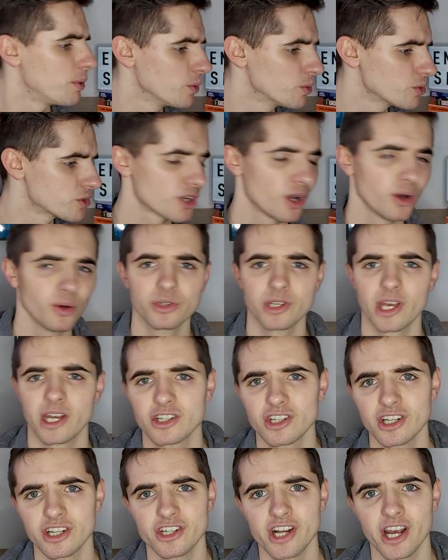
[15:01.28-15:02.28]
Paul Scholes
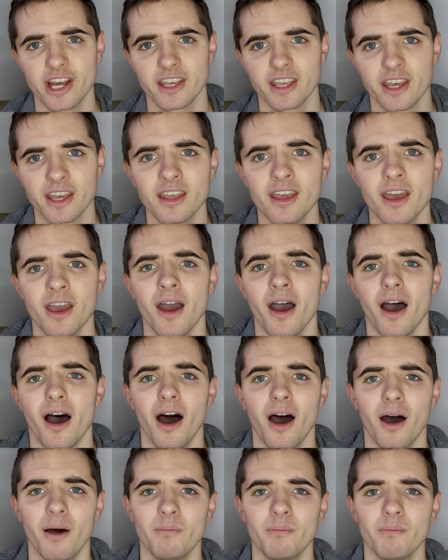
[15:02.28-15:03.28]
actually, Jack.
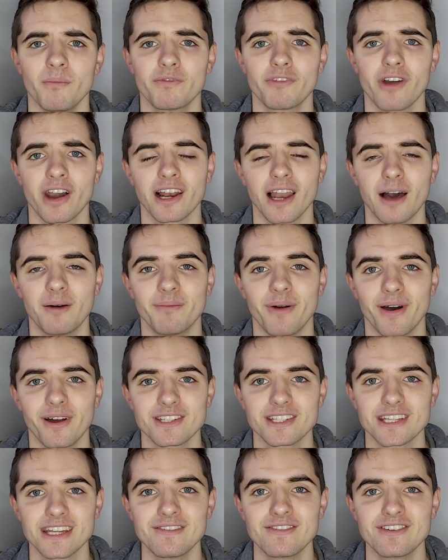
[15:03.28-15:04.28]
Frank
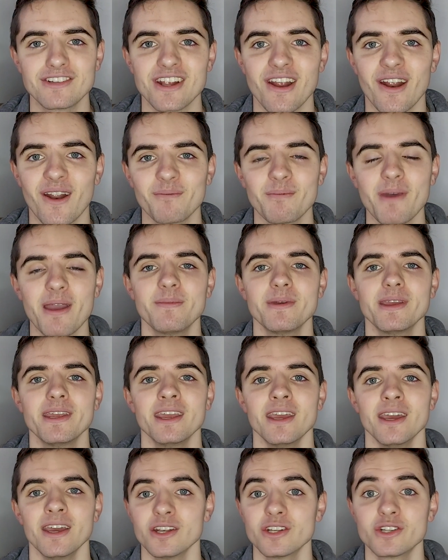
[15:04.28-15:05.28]
Lampard, Steven Gerrard,
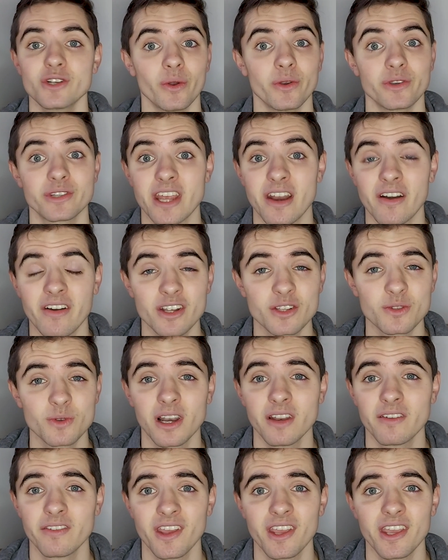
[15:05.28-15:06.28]
maybe John Terry as
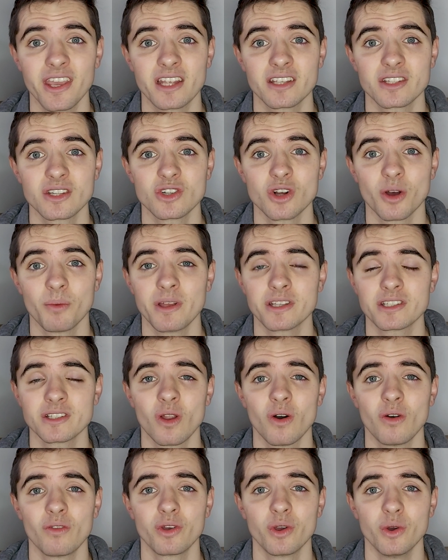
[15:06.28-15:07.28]
well if he gets a job. There's
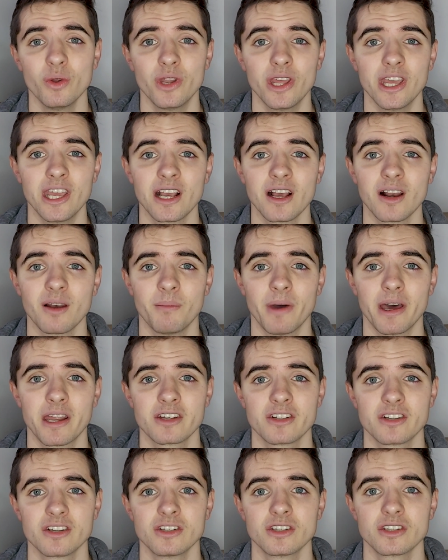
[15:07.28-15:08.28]
a lot of good England
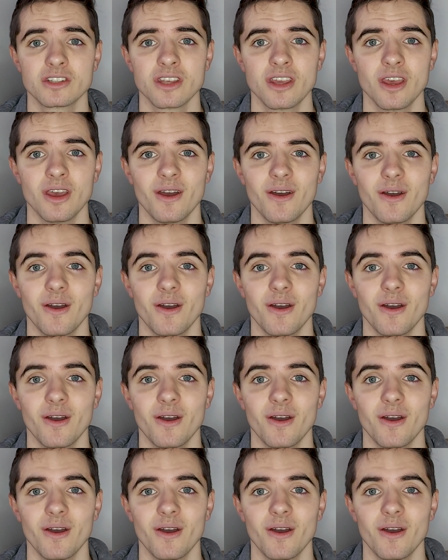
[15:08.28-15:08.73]
managers.